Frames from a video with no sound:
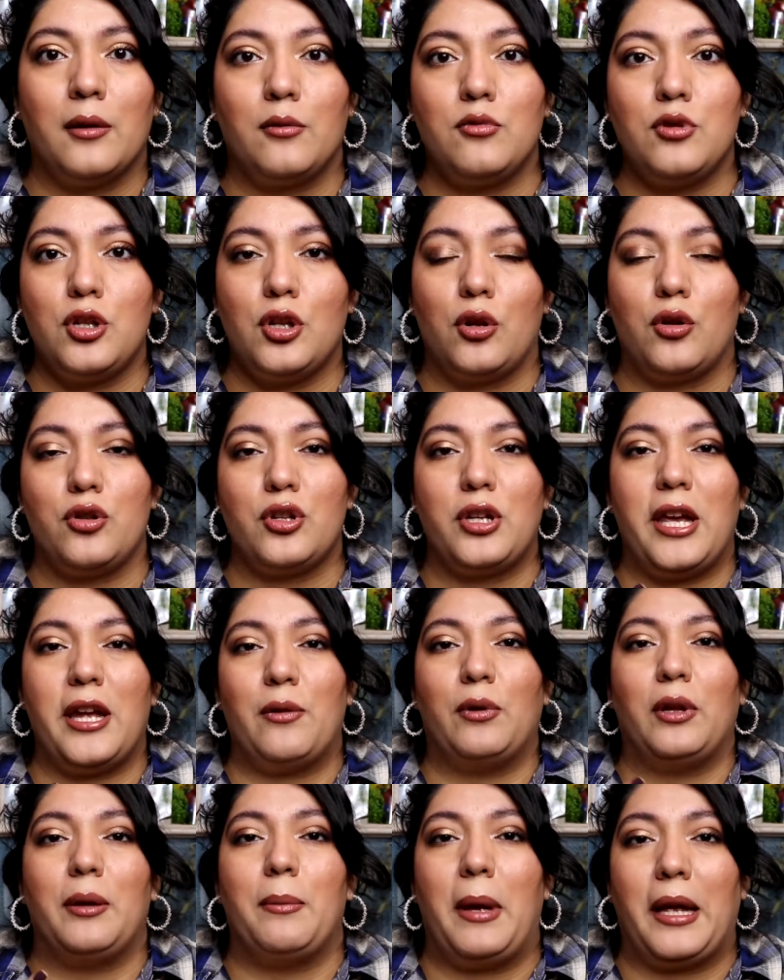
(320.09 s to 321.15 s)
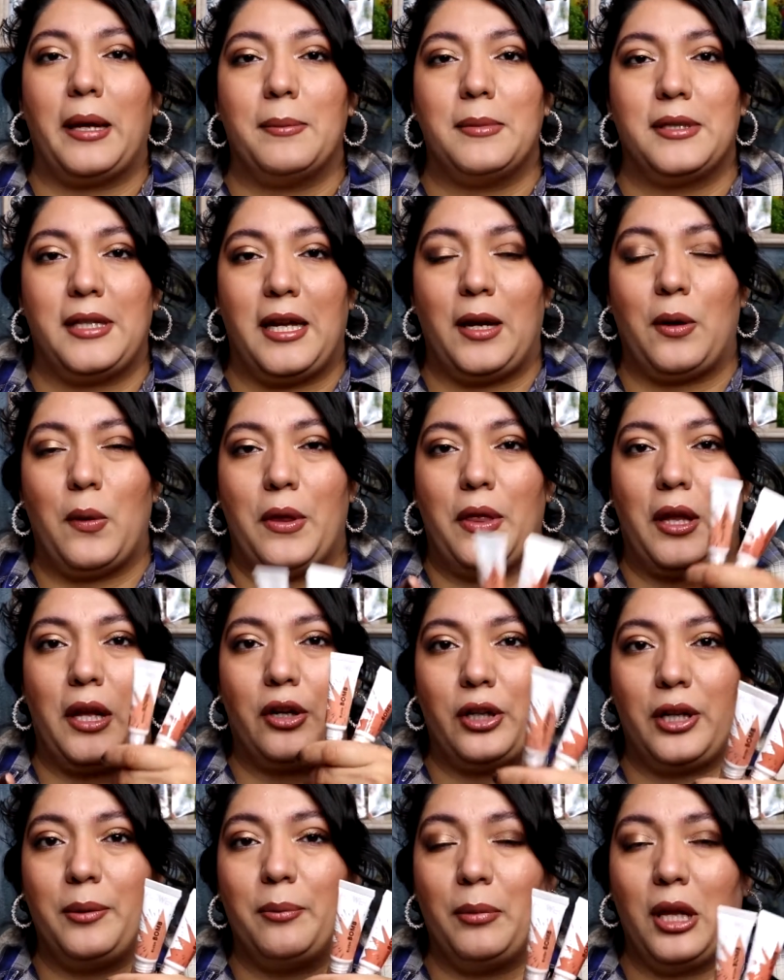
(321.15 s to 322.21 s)
you know, you can't really make a mistake with
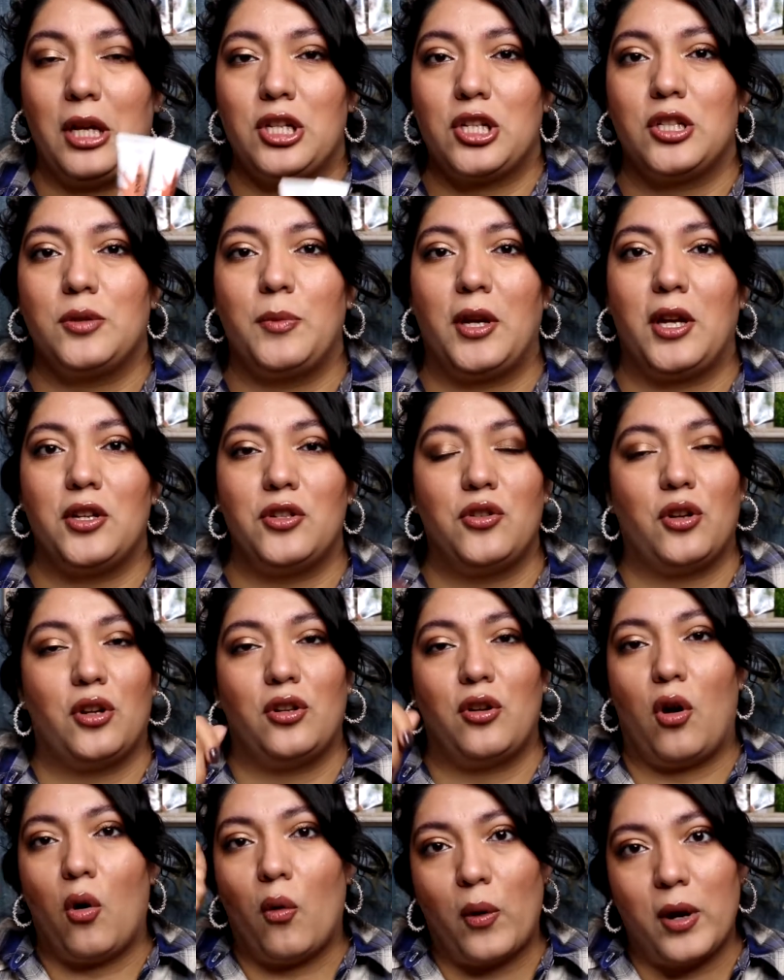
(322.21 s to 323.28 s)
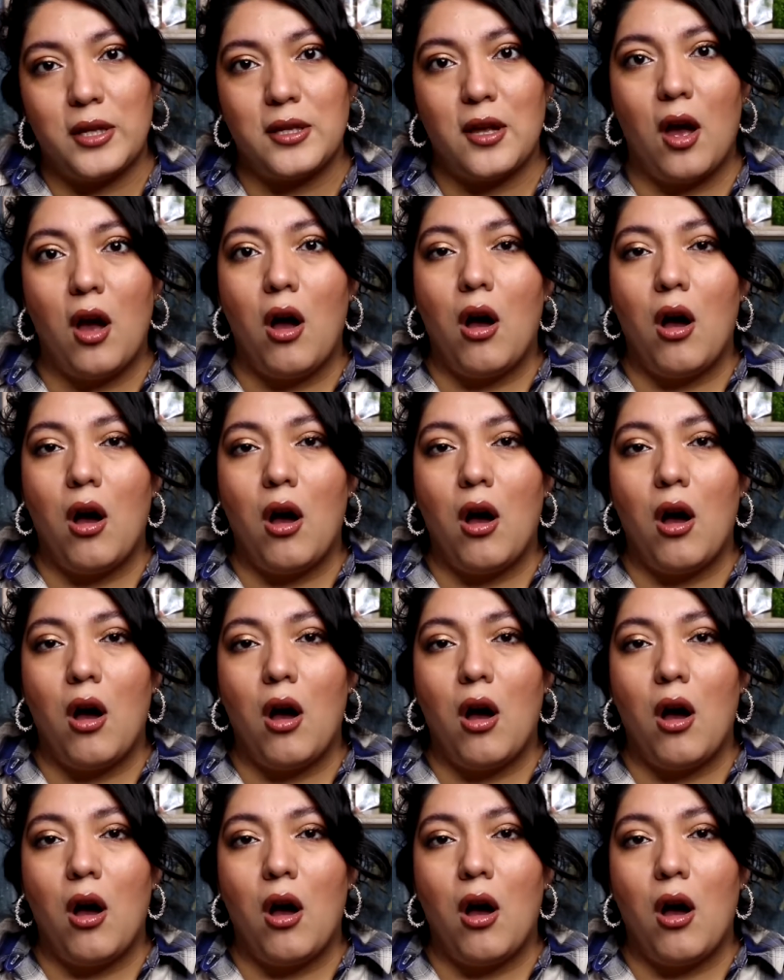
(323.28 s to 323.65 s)
cream blushes because you can always